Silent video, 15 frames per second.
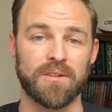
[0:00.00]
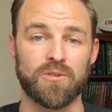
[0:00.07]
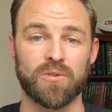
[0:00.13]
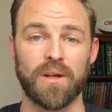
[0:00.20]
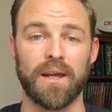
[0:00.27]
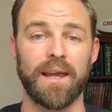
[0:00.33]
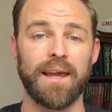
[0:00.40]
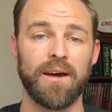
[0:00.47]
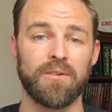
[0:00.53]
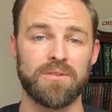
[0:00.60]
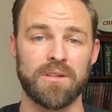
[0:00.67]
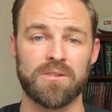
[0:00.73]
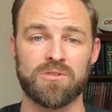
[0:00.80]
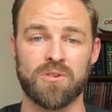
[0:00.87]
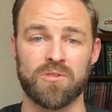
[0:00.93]
create a
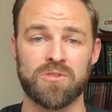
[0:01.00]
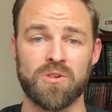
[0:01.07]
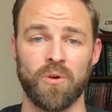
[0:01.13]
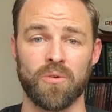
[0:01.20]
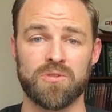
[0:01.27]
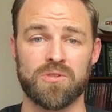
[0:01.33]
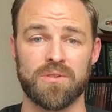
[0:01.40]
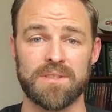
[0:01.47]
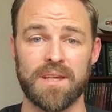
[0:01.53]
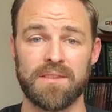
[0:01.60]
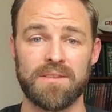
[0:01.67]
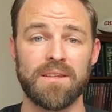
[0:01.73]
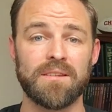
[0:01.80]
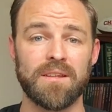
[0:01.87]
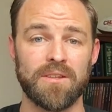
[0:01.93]
healthy church culture is I
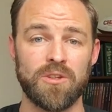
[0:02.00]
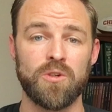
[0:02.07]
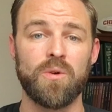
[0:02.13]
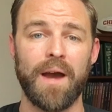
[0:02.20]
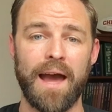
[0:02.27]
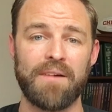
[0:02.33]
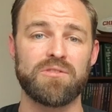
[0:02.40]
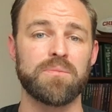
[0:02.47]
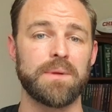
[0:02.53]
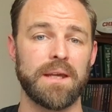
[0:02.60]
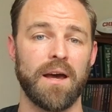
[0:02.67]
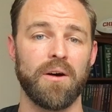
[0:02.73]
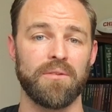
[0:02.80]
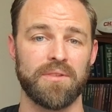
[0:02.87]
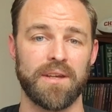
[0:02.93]
think that you have to be
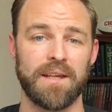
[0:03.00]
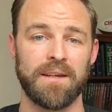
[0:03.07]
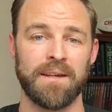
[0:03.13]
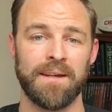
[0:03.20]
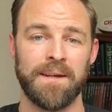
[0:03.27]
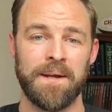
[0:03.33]
healthy.